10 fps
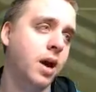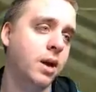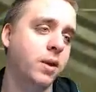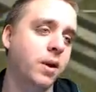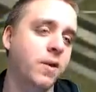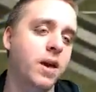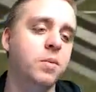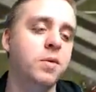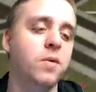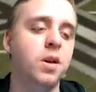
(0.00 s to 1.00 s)
I think that
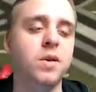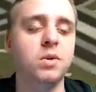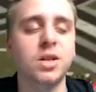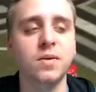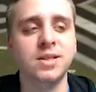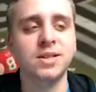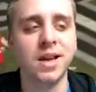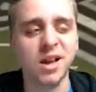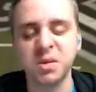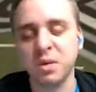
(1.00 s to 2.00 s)
would be fun if he was on the
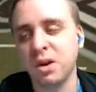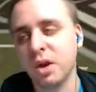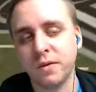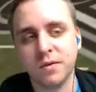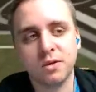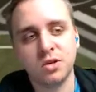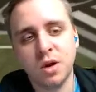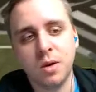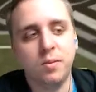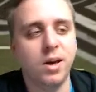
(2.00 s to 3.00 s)
Saints, but they don't have a
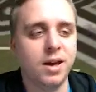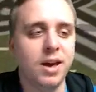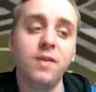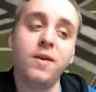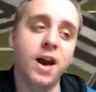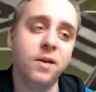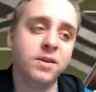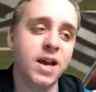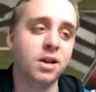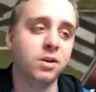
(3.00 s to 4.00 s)
first-round pick, and they have
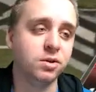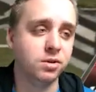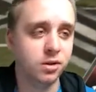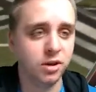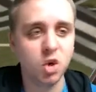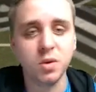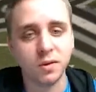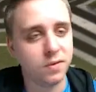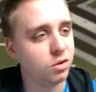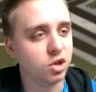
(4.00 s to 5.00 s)
Teddy, who's QB of
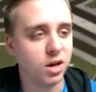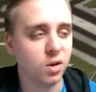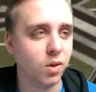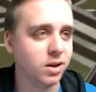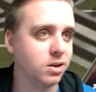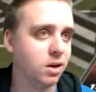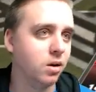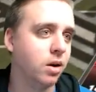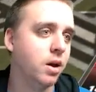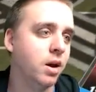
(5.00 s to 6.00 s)
the future anyway, so
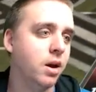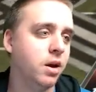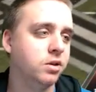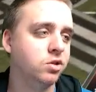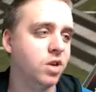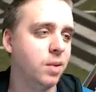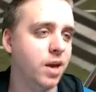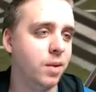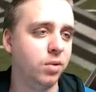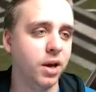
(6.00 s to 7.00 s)
scrap
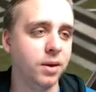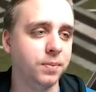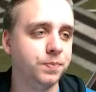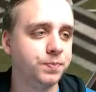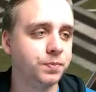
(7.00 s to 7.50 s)
that plan.